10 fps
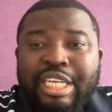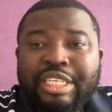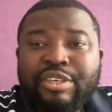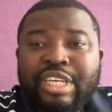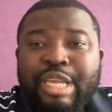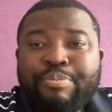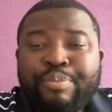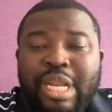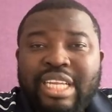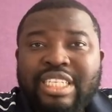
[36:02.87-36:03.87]
a
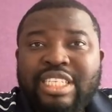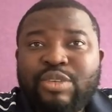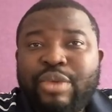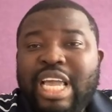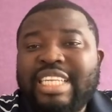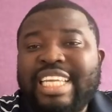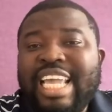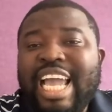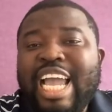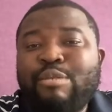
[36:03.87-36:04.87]
place where they
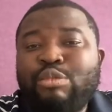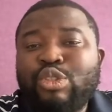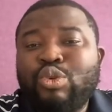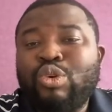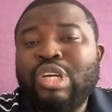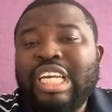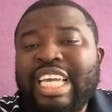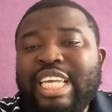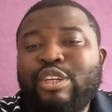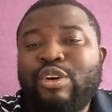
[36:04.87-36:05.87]
are able to
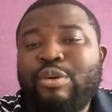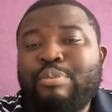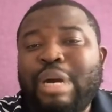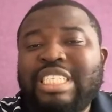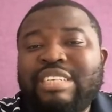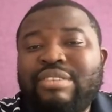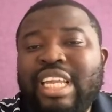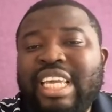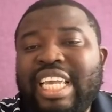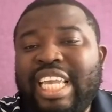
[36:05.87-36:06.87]

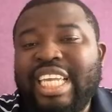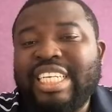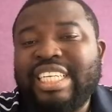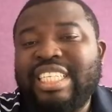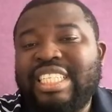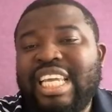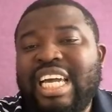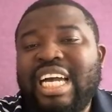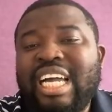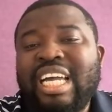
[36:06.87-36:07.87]
massively increase
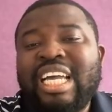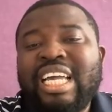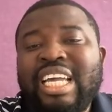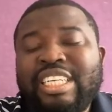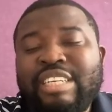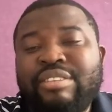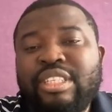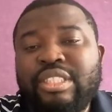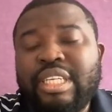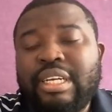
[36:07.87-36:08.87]
their
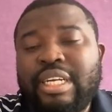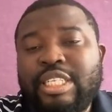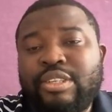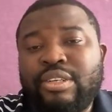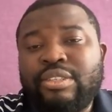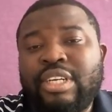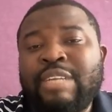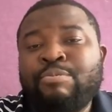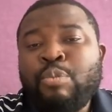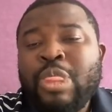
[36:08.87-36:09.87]
revenue generation,
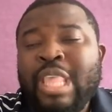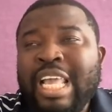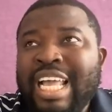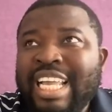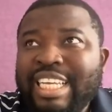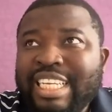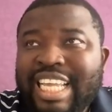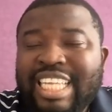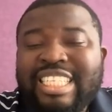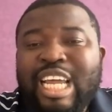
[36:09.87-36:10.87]
right?
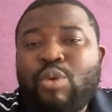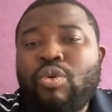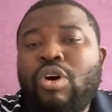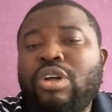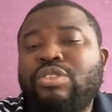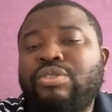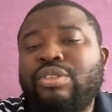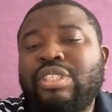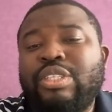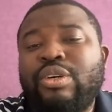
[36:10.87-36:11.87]
Getting awards,
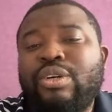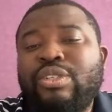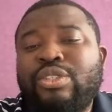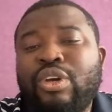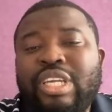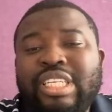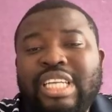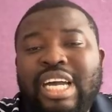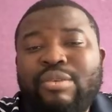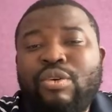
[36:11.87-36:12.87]
showing
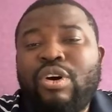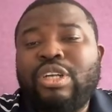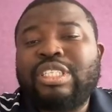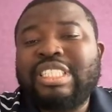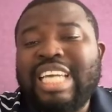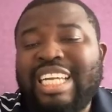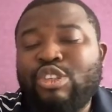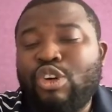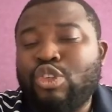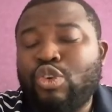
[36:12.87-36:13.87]
awards, and
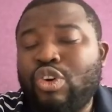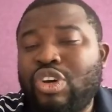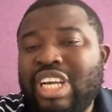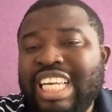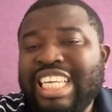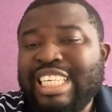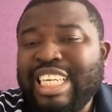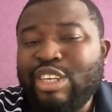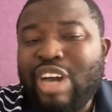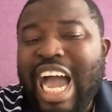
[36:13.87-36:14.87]
also,
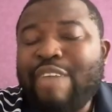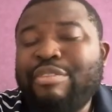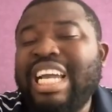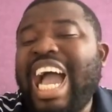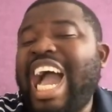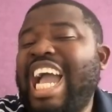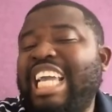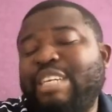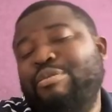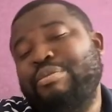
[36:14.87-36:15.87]
having
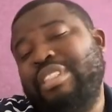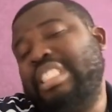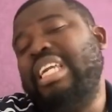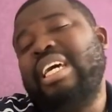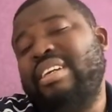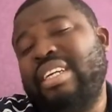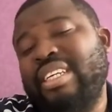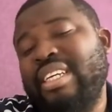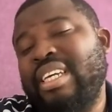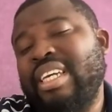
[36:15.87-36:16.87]
high salary.
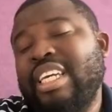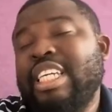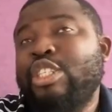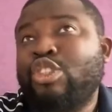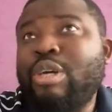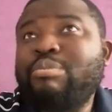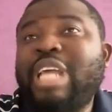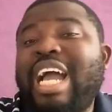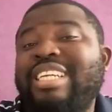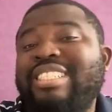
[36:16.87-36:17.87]

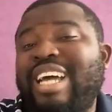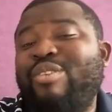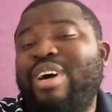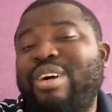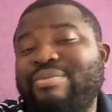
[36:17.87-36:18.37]
Sometimes that one